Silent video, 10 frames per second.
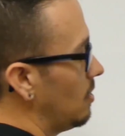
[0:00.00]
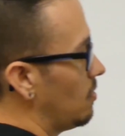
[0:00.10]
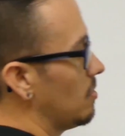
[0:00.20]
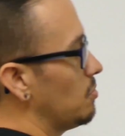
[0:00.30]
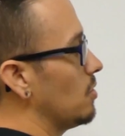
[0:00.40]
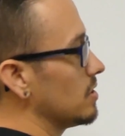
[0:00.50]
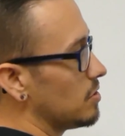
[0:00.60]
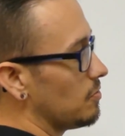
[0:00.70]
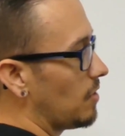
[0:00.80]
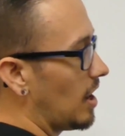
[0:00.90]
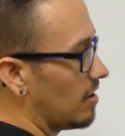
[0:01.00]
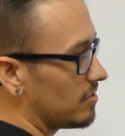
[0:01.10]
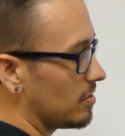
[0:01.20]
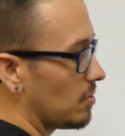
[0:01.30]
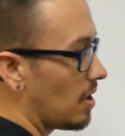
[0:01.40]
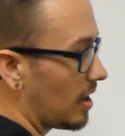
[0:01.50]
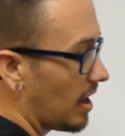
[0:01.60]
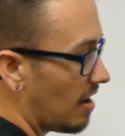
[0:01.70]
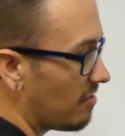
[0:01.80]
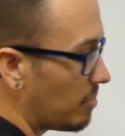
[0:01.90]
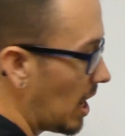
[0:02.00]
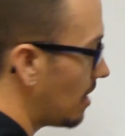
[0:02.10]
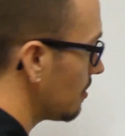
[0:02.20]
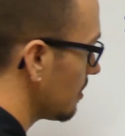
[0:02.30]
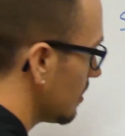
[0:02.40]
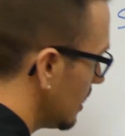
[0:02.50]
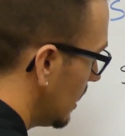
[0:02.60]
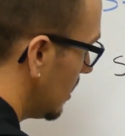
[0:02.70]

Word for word: 1.25 to the one and a half power.